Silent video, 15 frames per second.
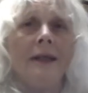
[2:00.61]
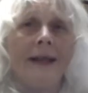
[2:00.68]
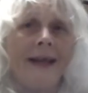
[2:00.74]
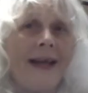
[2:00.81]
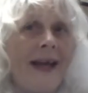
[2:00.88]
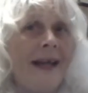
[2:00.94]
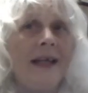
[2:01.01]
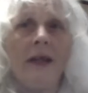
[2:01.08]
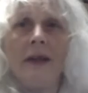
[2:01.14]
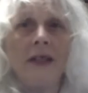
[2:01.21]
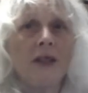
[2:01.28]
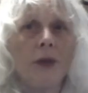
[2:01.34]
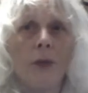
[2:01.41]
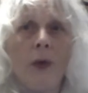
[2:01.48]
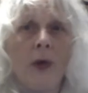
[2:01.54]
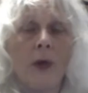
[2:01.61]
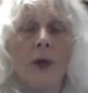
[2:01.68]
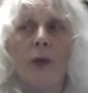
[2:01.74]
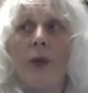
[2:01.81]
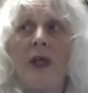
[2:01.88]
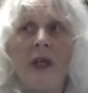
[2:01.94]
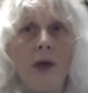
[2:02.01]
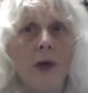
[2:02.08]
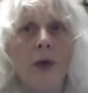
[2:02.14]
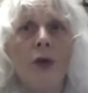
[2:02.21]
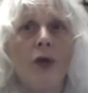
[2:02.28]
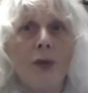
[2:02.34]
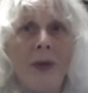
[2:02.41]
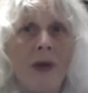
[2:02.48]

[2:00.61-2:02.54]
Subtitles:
again, in this world, we know to be